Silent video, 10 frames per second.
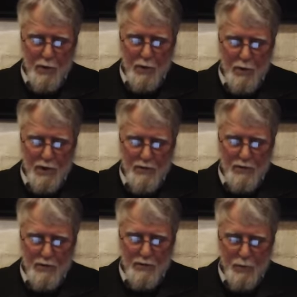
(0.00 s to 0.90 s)
or at least
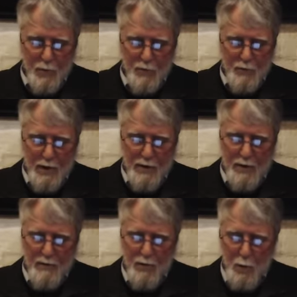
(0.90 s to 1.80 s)
at the forefront
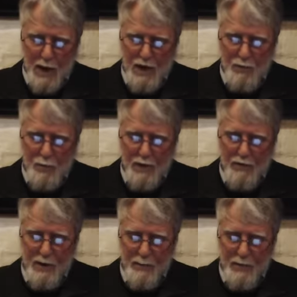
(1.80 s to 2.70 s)
of the widespread
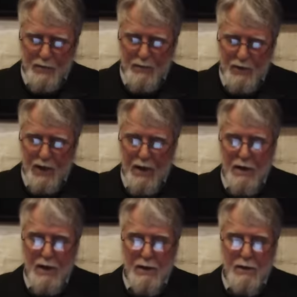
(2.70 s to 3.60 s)
acceptance of the
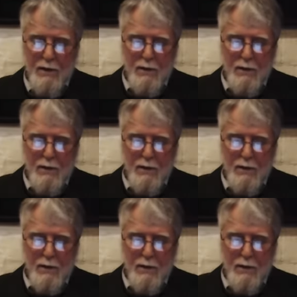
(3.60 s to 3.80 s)
idea